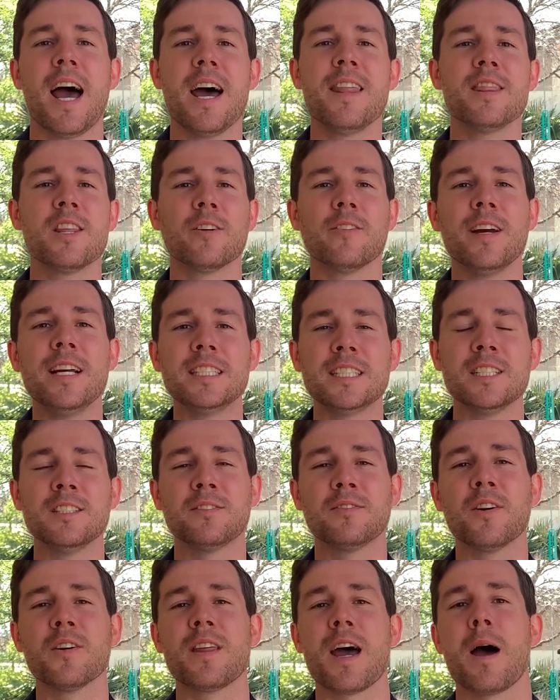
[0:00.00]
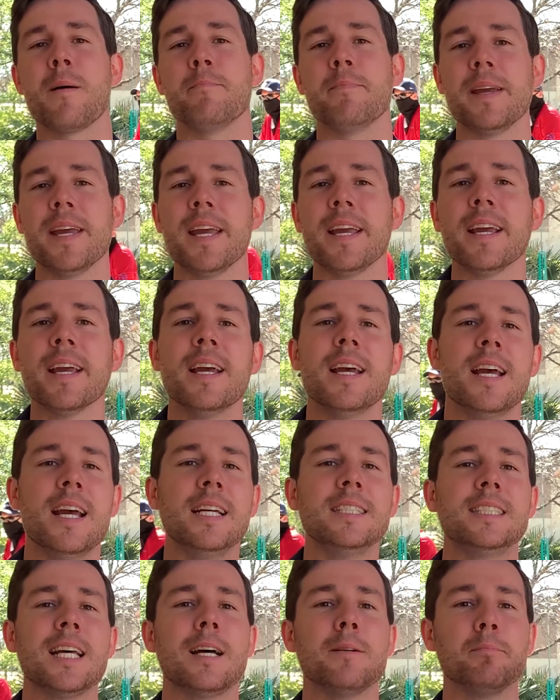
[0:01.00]
And the reasons for that being
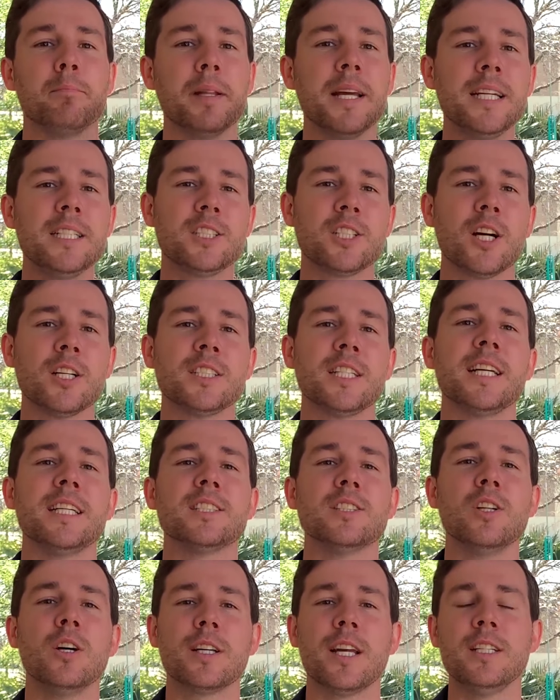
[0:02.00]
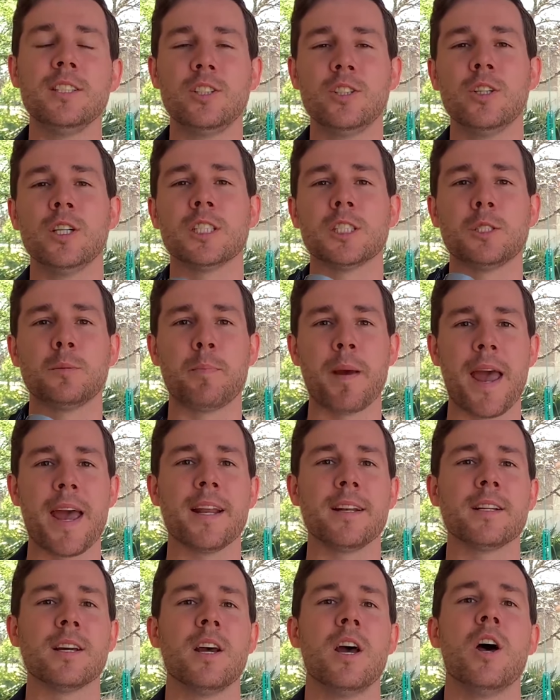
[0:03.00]
is that Blnk Charging is looking to
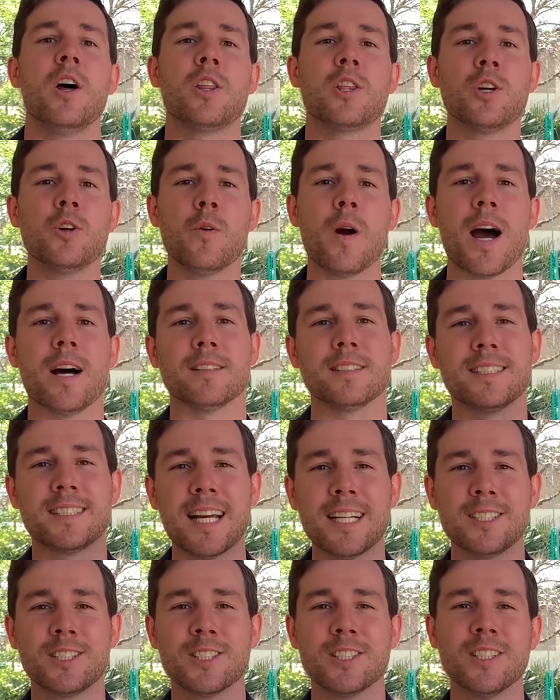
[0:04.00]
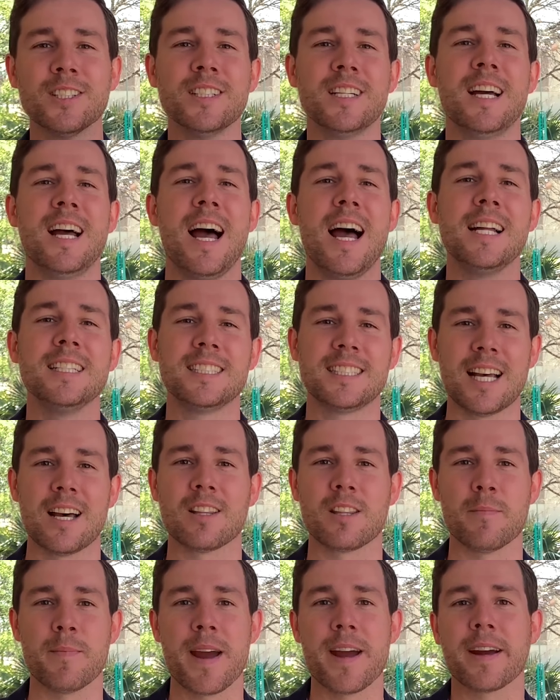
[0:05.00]
expand throughout Central and
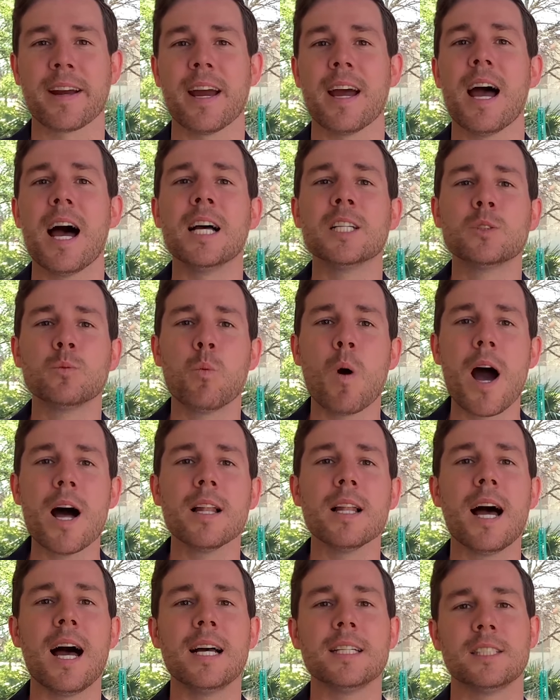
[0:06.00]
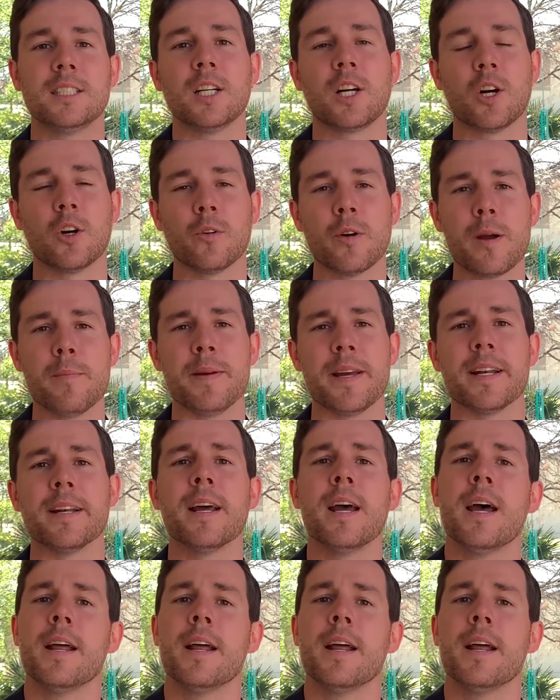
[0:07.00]
South America as well as the Caribbean.